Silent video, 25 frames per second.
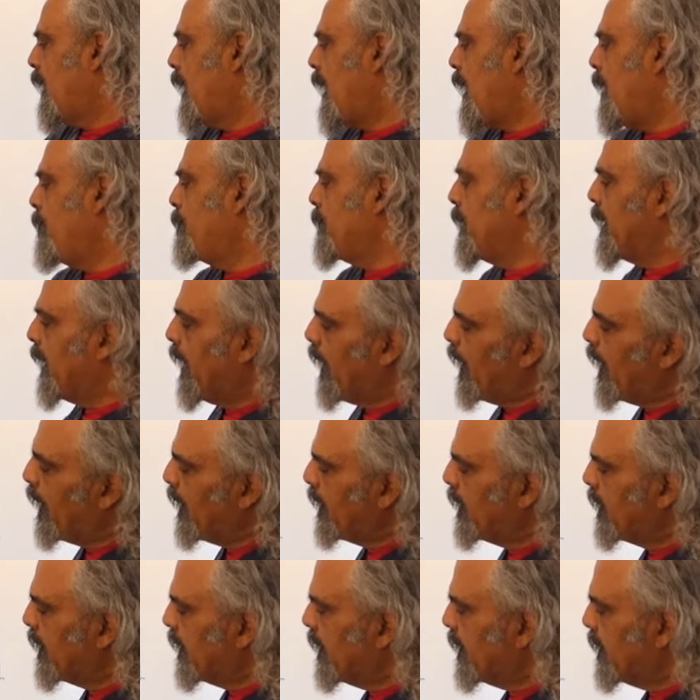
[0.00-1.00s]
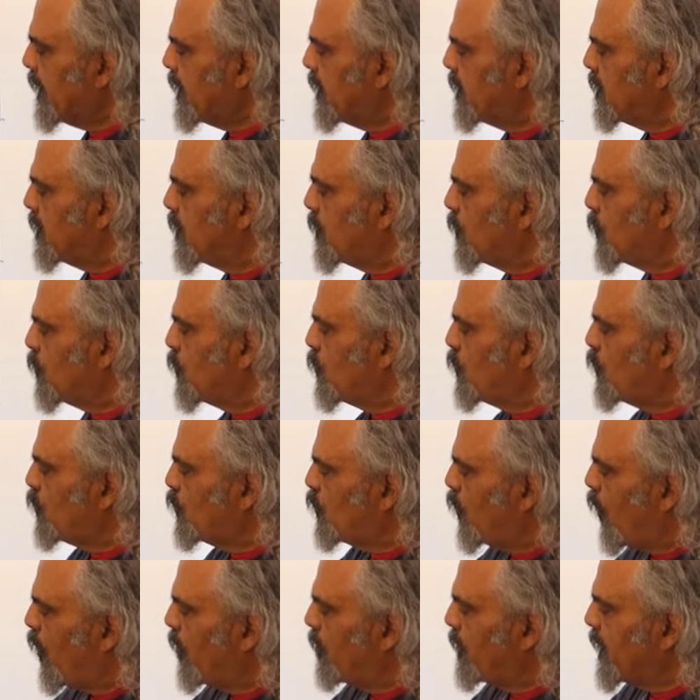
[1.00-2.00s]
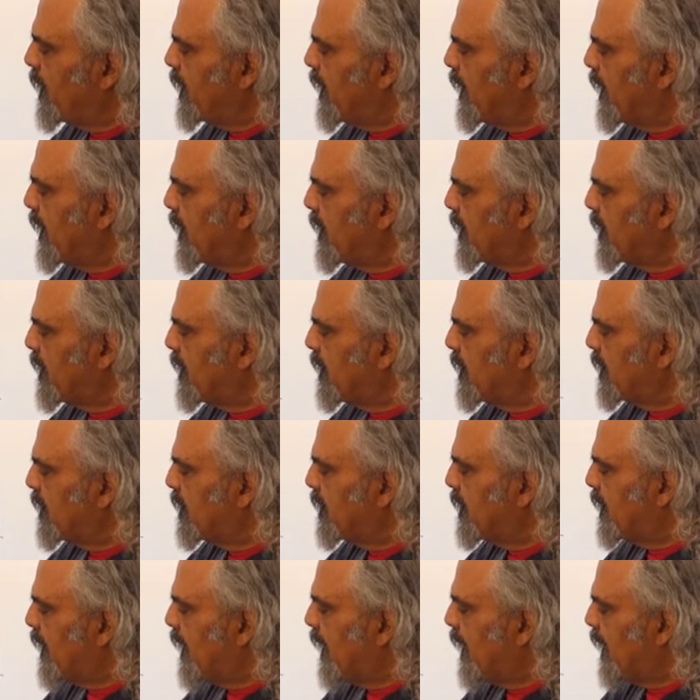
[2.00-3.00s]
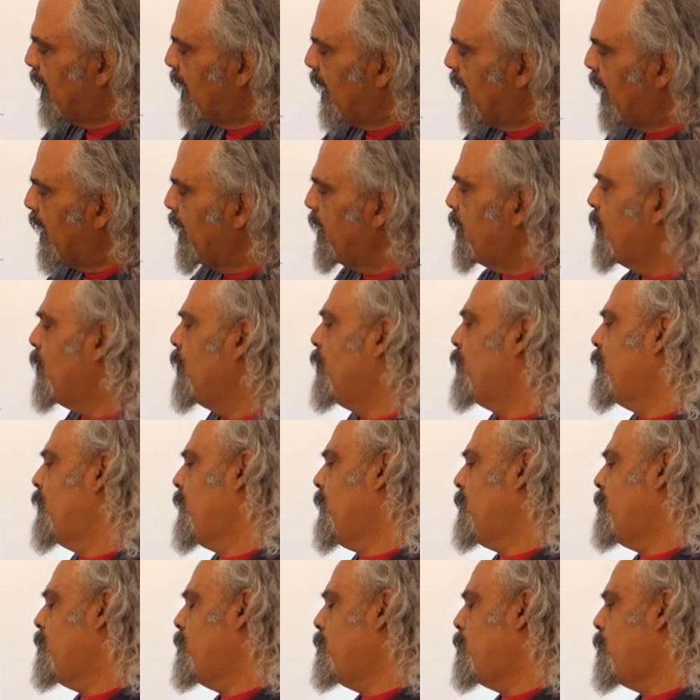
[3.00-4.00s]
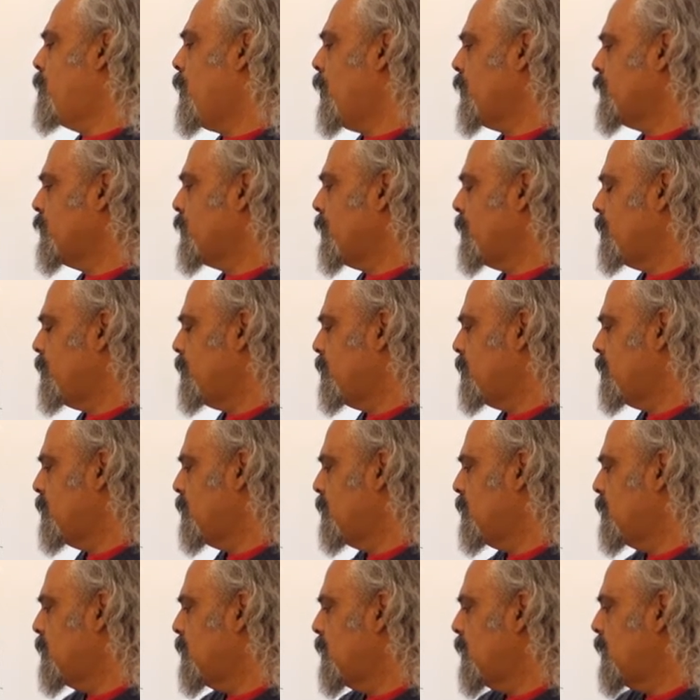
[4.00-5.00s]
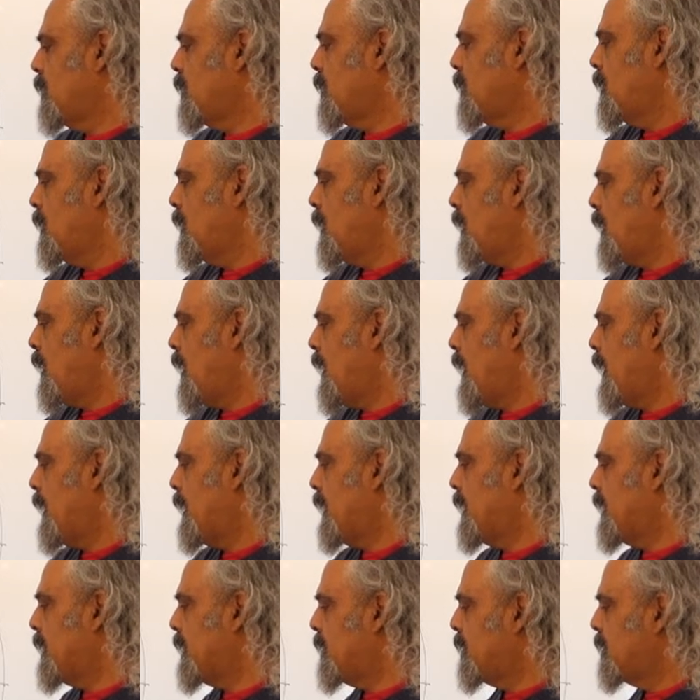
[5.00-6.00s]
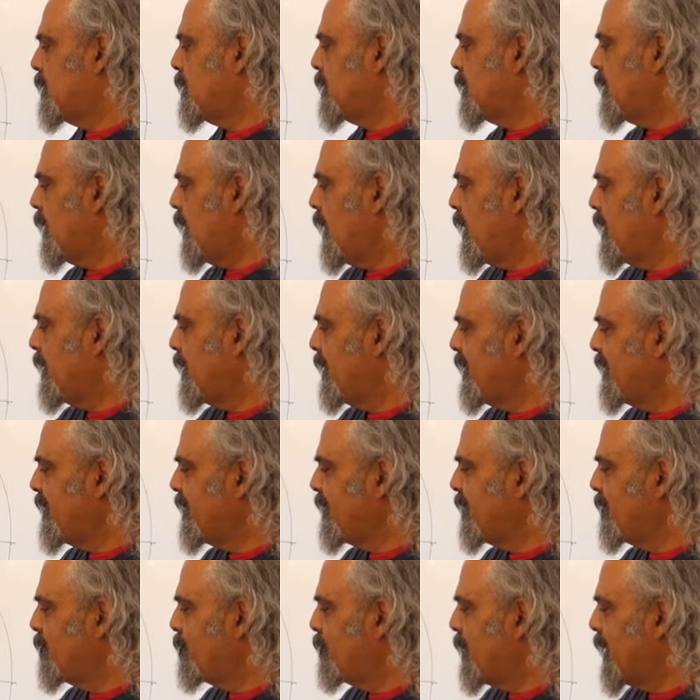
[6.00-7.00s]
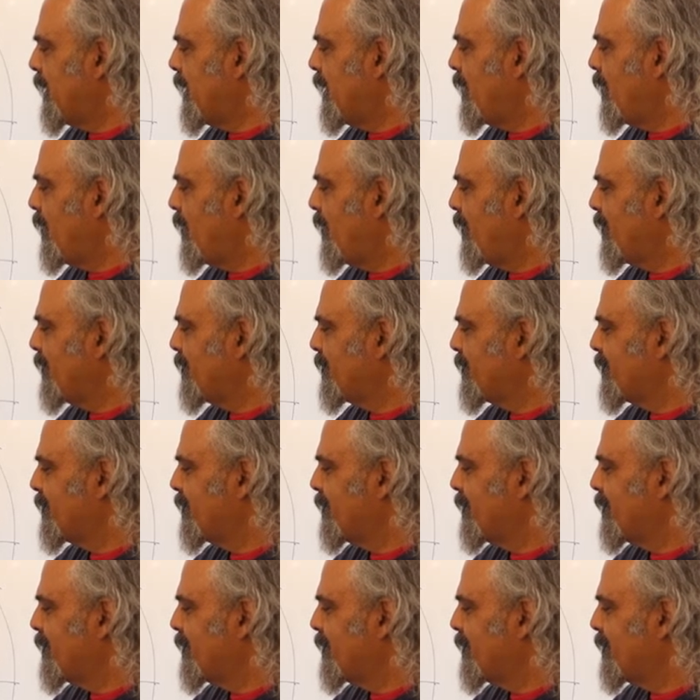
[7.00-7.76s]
upper eyelid to dominate the line of the bottom eyelid. And this is because